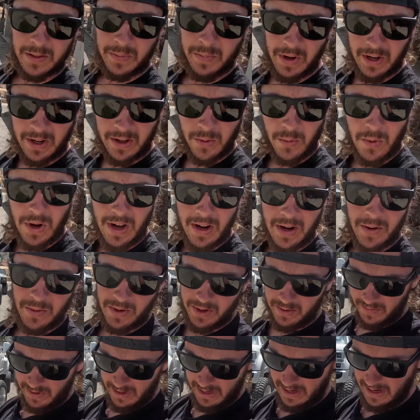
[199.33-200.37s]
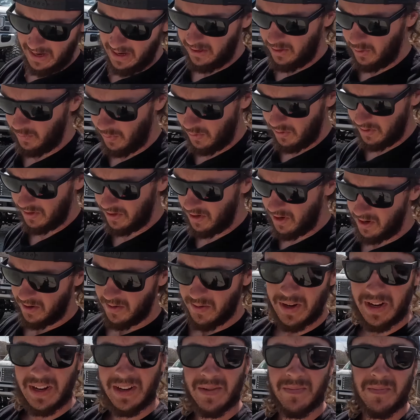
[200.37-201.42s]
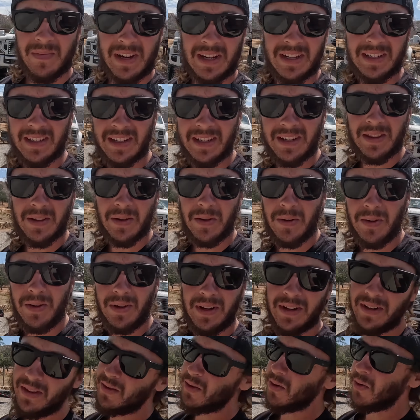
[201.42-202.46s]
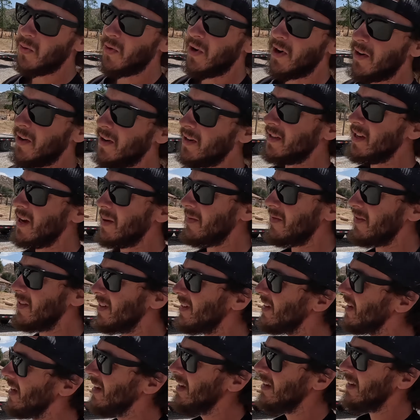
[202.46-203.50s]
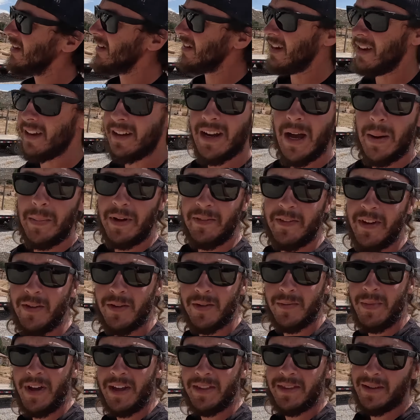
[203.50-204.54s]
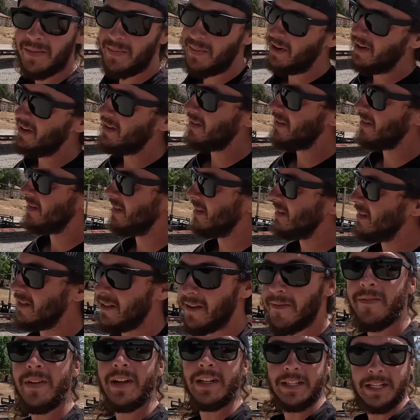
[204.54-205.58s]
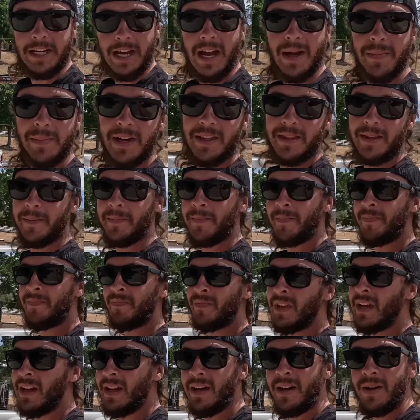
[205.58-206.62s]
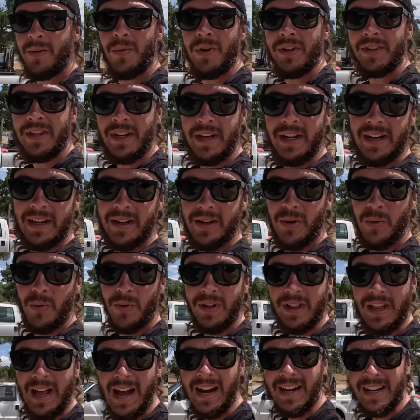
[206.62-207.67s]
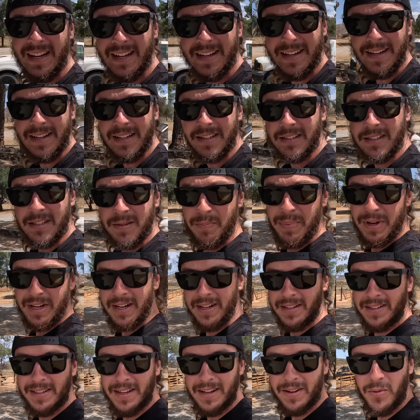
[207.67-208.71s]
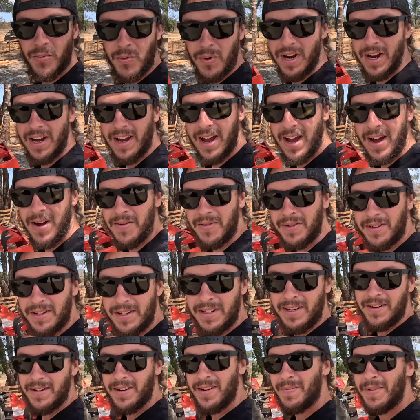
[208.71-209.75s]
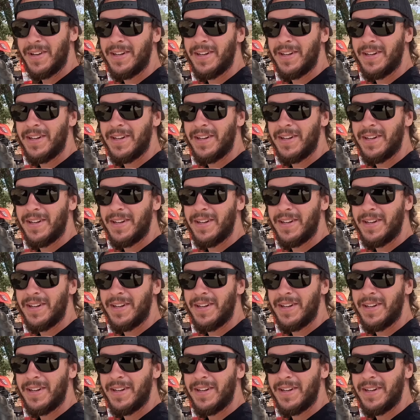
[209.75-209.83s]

us a bucket of water. We're gonna be just pouring the concrete mix into the hole, throwing water on top of it. Again, not my favorite method, but it's the fence guy method. One thing we're lacking is spigots, like way out here. I